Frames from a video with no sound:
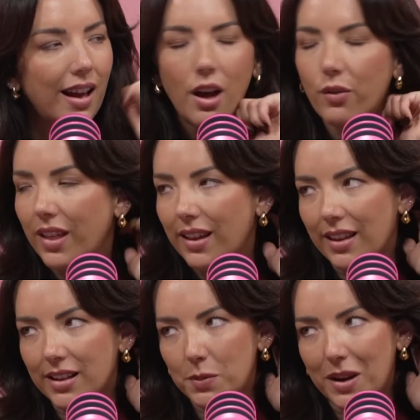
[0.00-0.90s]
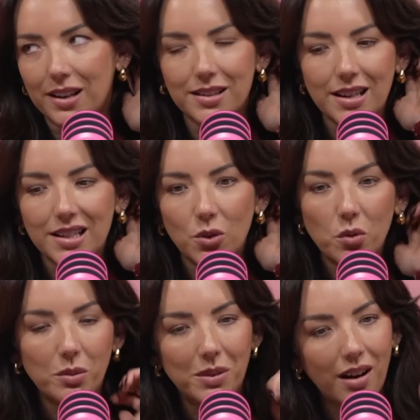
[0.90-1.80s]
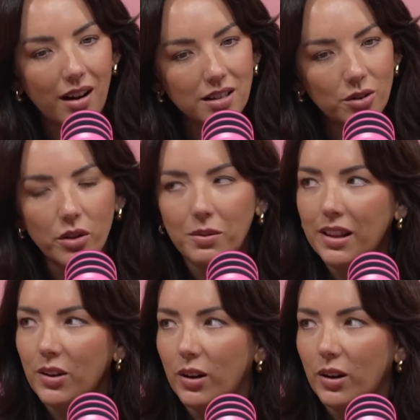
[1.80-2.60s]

I feel like the experience has to go from the garden all the way through.